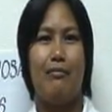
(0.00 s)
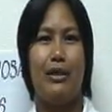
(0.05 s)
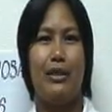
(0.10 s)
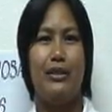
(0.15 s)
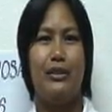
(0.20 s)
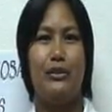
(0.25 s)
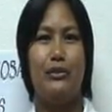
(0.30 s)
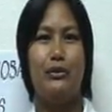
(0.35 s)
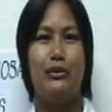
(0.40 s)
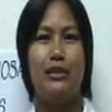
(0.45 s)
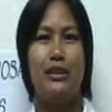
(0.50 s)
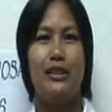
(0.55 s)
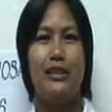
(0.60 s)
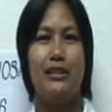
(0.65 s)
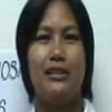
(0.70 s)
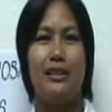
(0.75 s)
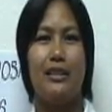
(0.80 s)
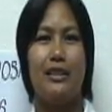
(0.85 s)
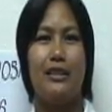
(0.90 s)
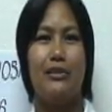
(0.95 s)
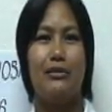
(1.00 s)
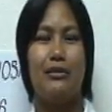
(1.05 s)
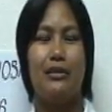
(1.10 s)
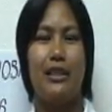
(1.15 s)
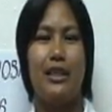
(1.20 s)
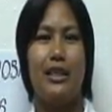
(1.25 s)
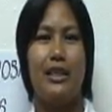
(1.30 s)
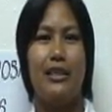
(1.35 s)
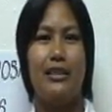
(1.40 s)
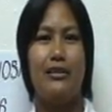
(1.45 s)
My duties are to
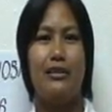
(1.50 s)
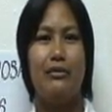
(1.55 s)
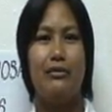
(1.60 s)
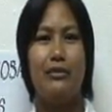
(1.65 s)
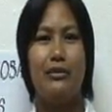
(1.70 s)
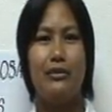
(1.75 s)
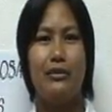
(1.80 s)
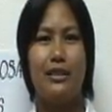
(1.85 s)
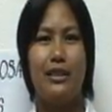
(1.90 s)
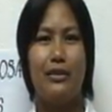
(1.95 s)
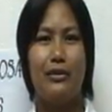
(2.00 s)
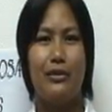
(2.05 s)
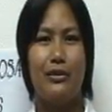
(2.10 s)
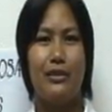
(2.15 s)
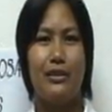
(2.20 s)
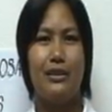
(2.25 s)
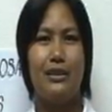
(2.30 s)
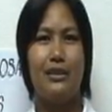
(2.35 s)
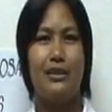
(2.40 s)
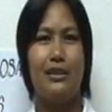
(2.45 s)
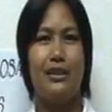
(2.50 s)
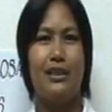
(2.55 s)
take care of 2 dogs,